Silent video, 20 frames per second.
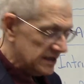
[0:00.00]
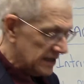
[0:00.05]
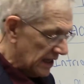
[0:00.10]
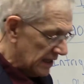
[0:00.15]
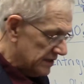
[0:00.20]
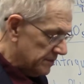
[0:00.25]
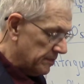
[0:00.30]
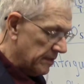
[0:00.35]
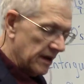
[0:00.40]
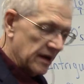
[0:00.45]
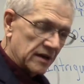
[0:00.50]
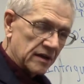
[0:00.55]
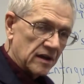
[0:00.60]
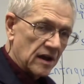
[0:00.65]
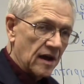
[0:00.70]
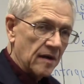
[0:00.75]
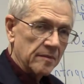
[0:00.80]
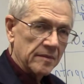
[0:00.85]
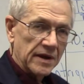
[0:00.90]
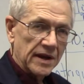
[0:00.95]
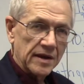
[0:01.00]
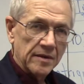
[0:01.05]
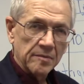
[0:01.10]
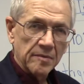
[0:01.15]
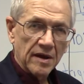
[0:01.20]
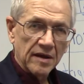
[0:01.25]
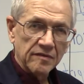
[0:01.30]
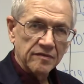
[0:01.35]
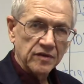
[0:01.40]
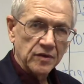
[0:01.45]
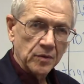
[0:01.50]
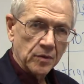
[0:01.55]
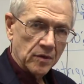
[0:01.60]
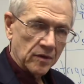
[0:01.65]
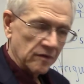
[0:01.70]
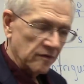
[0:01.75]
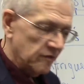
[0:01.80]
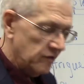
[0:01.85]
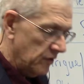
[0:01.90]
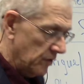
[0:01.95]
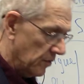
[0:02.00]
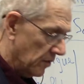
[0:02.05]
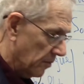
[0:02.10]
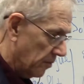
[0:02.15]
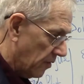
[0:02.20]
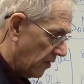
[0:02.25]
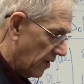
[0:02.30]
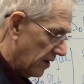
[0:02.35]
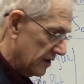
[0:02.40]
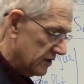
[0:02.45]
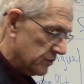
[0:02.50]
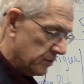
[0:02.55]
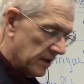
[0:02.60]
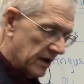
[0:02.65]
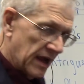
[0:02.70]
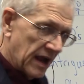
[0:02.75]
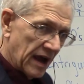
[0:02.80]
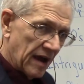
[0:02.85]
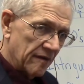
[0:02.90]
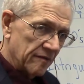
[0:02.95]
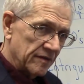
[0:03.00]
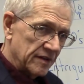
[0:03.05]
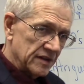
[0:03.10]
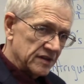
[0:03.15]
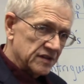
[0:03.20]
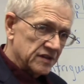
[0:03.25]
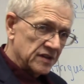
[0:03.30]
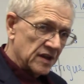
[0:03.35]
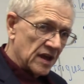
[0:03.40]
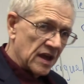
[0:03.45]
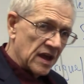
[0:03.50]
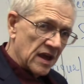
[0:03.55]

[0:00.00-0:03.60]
that's being dominated by fewer and fewer parties. We have this